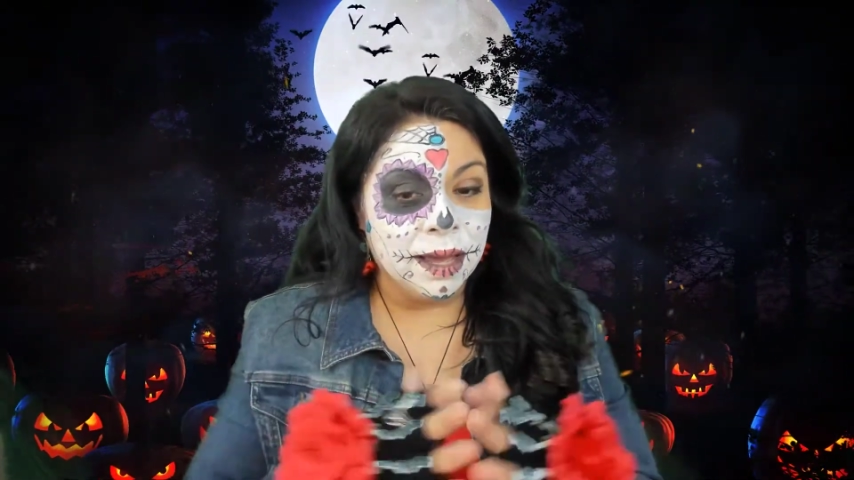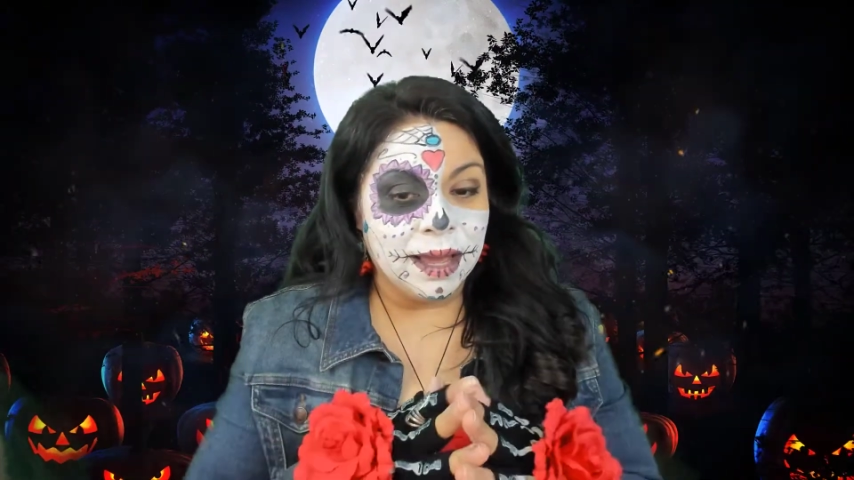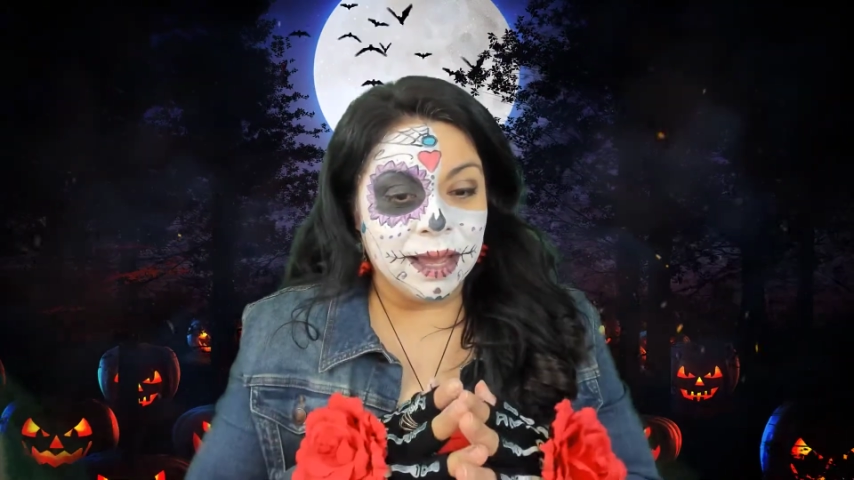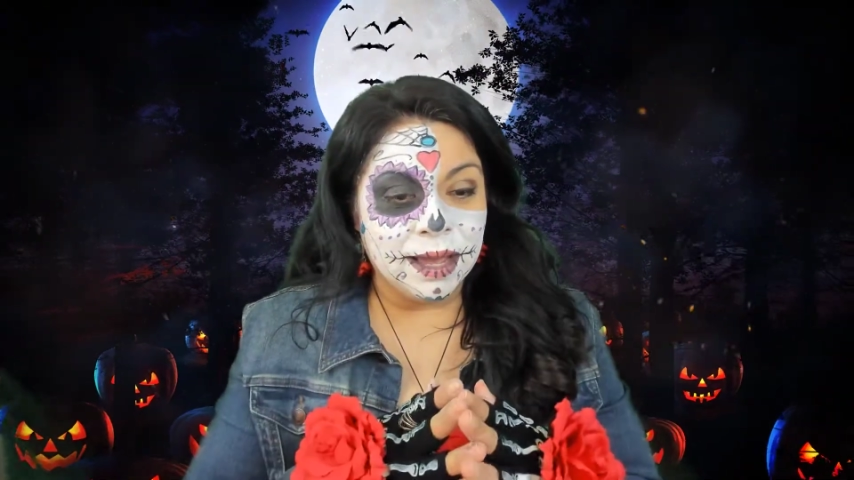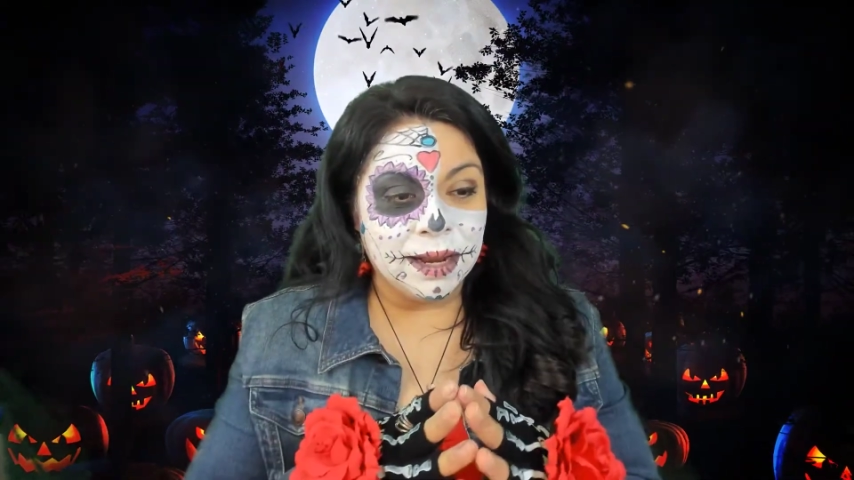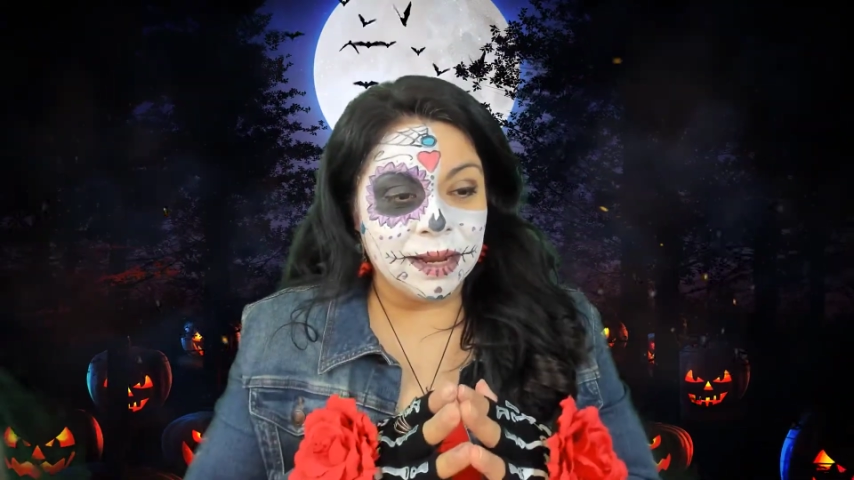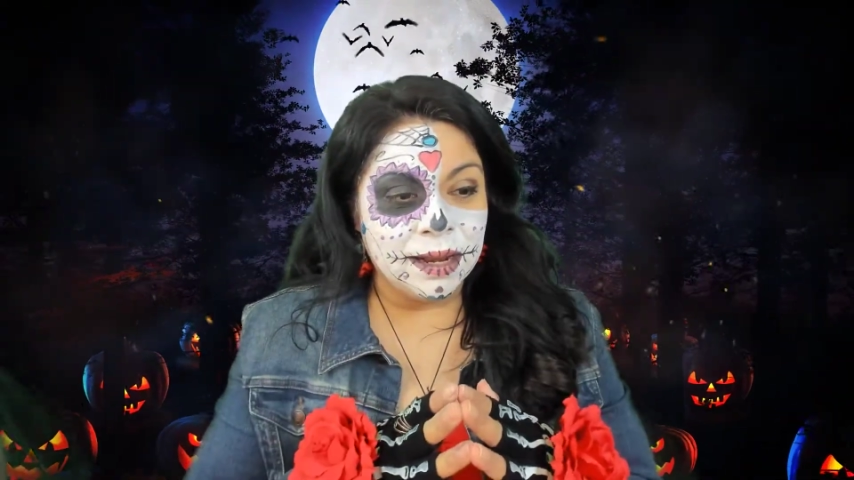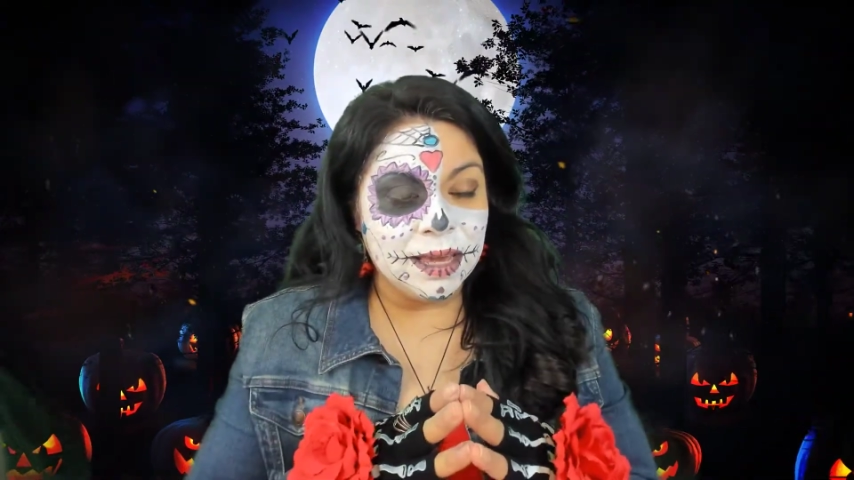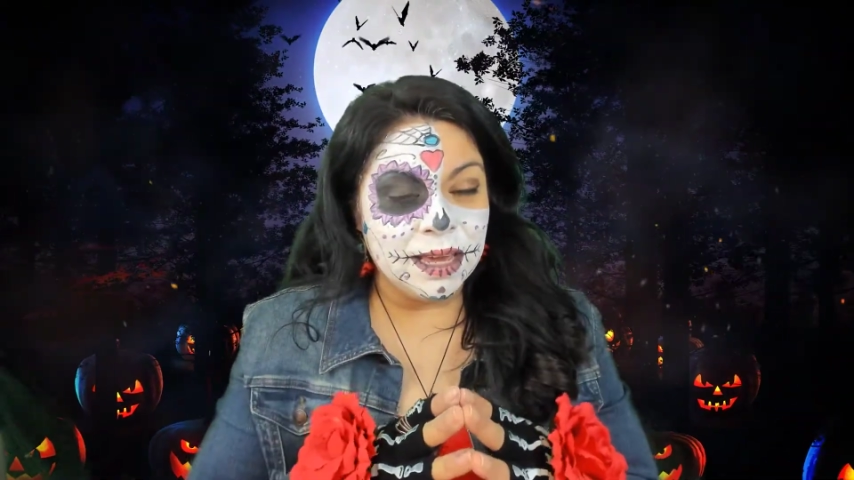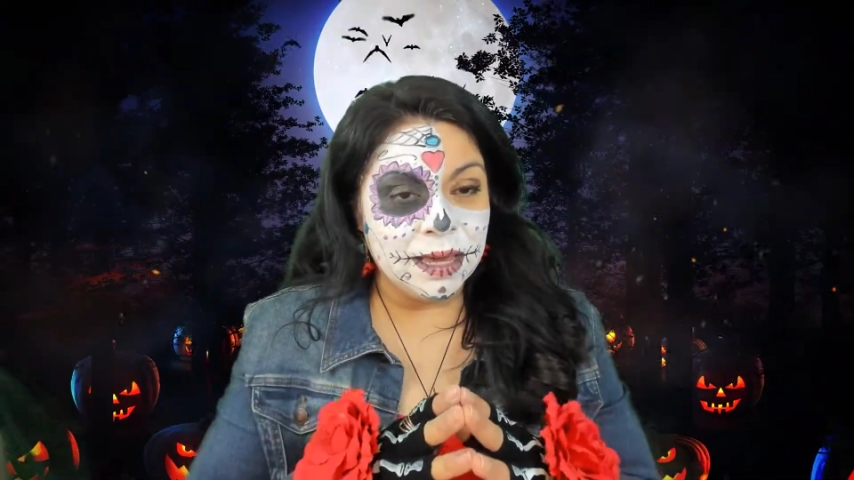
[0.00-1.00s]

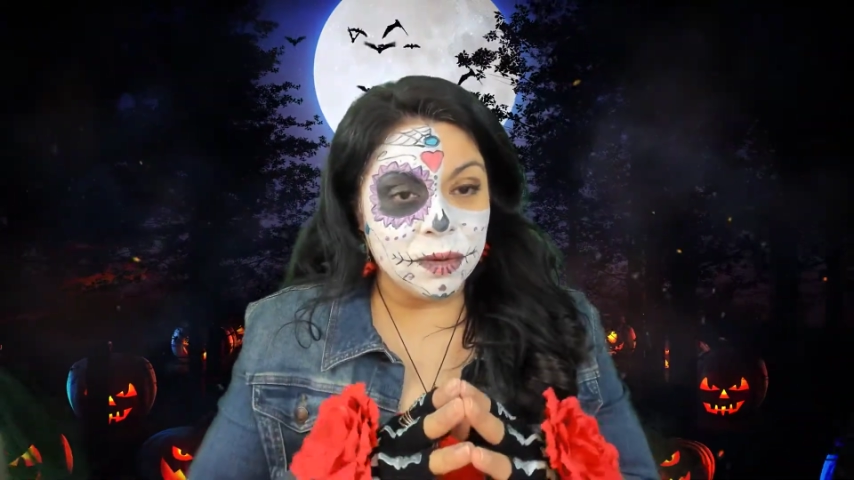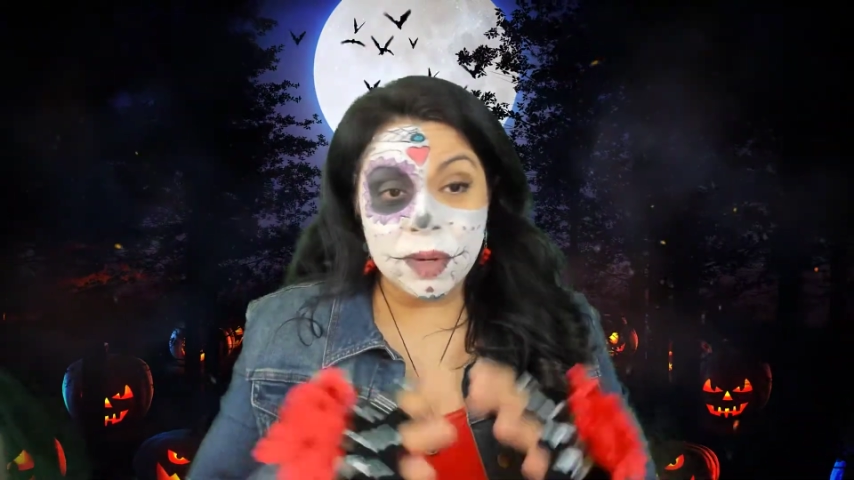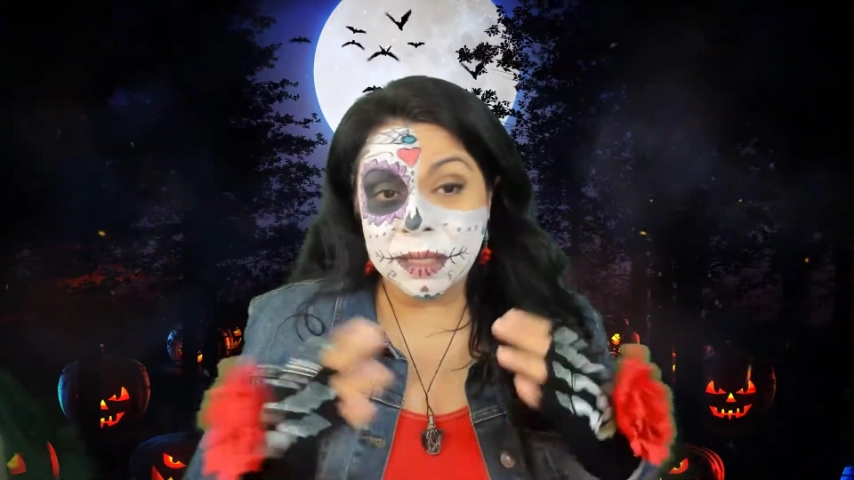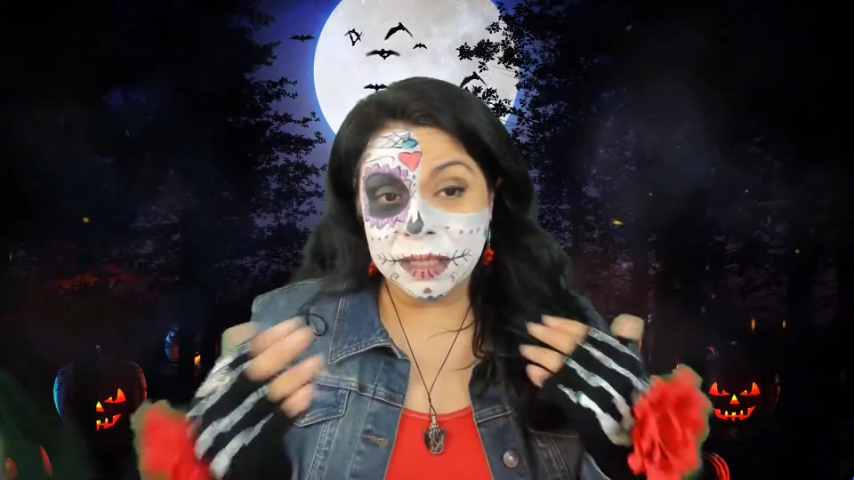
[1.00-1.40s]
and he agrees